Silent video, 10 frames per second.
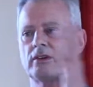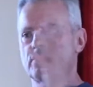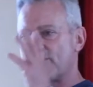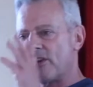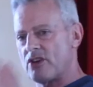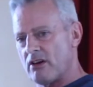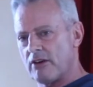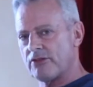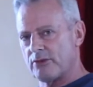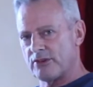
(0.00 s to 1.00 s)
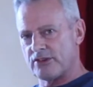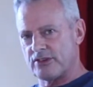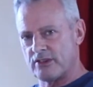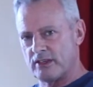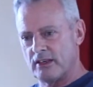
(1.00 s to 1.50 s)
and stretching
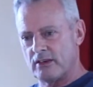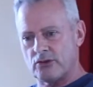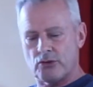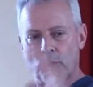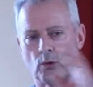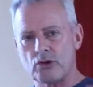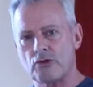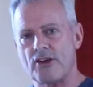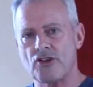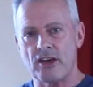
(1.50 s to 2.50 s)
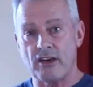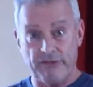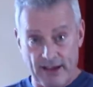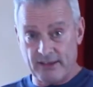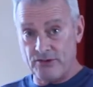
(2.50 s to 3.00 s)
afterwards, because all stretching,
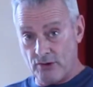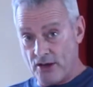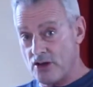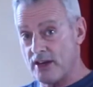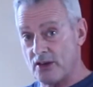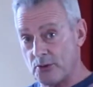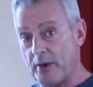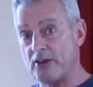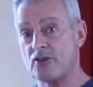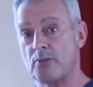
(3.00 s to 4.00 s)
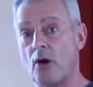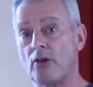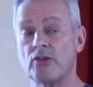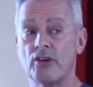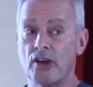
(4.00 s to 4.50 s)
effective stretching, is based
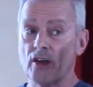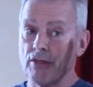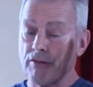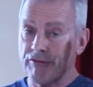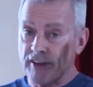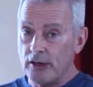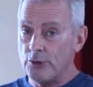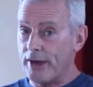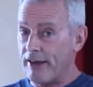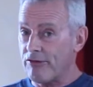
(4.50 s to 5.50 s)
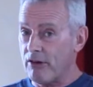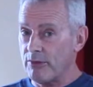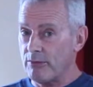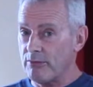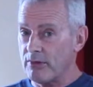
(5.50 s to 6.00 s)
upon the feel you get from
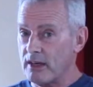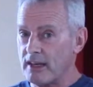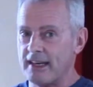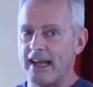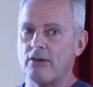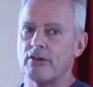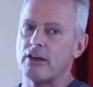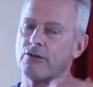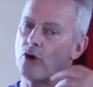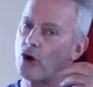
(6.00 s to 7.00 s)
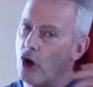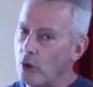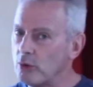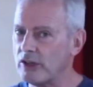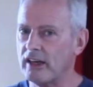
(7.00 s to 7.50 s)
them. Now, if you're
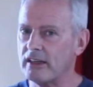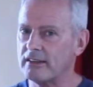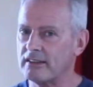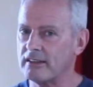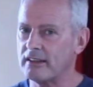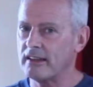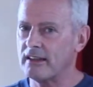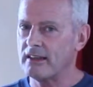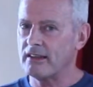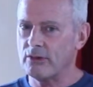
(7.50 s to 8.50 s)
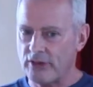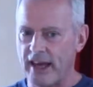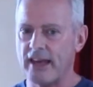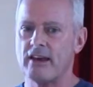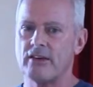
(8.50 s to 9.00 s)
colder,
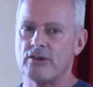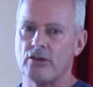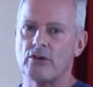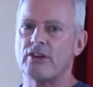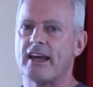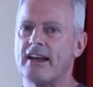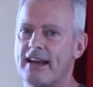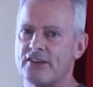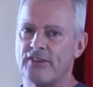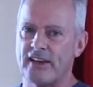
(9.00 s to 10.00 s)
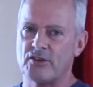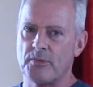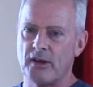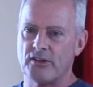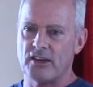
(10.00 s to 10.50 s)
okay, you're going to get less
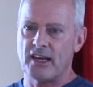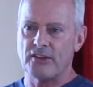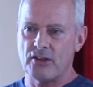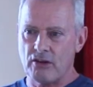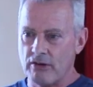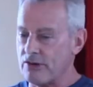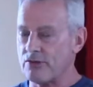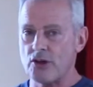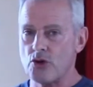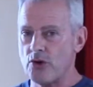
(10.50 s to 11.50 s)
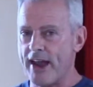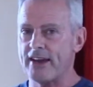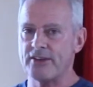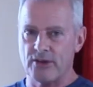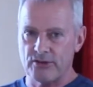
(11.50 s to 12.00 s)
flexibility, and the degree of stretch you
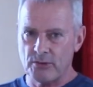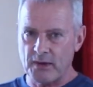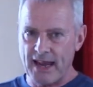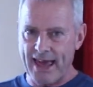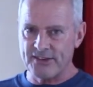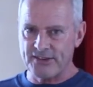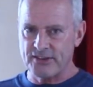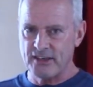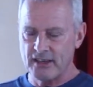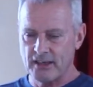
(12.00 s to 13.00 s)
get is going to be less.